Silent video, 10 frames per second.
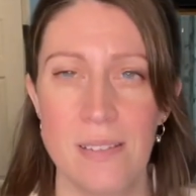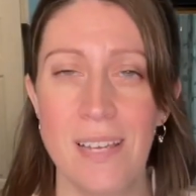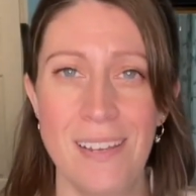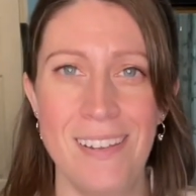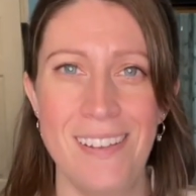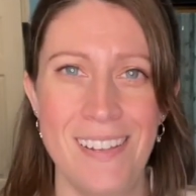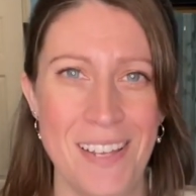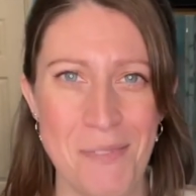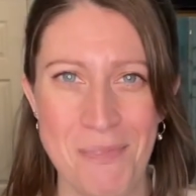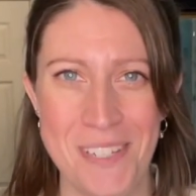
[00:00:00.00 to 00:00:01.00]

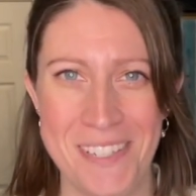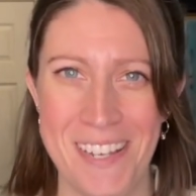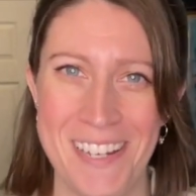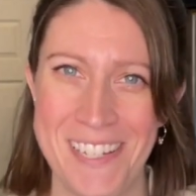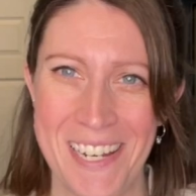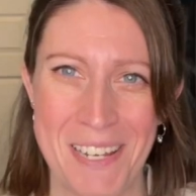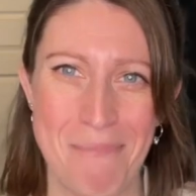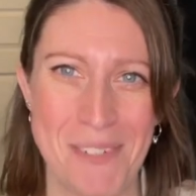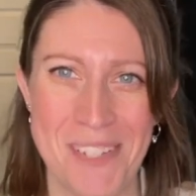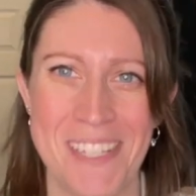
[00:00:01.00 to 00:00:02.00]
I'm just not a jacket
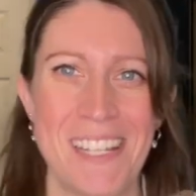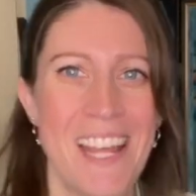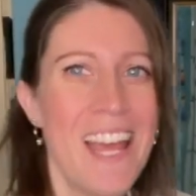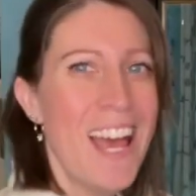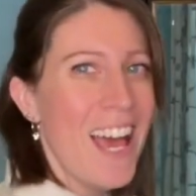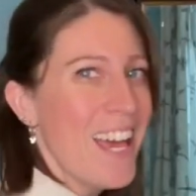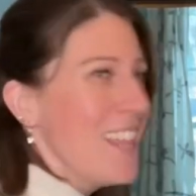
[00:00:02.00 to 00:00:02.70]
person. I